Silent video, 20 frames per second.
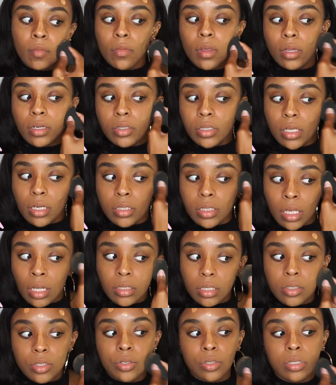And it just like sinks
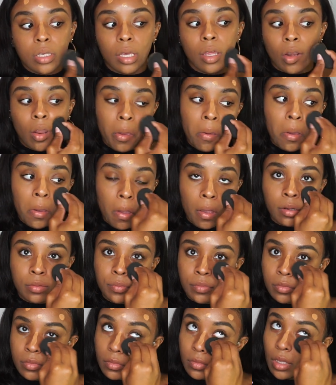into your skin.
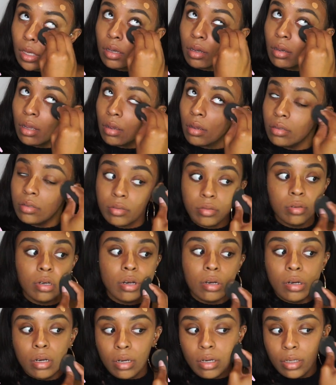Like,
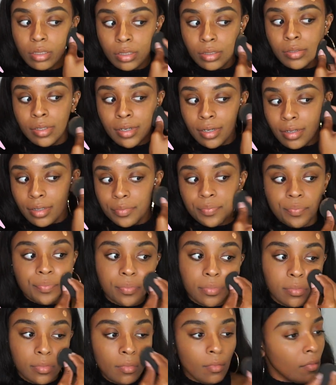ooh.
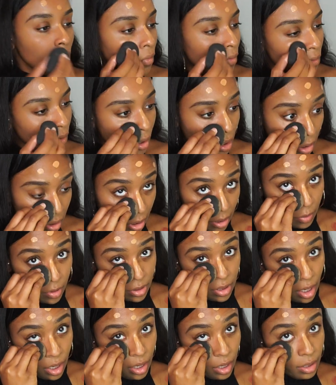Literally was
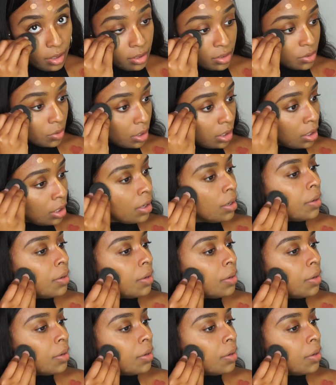dying in store.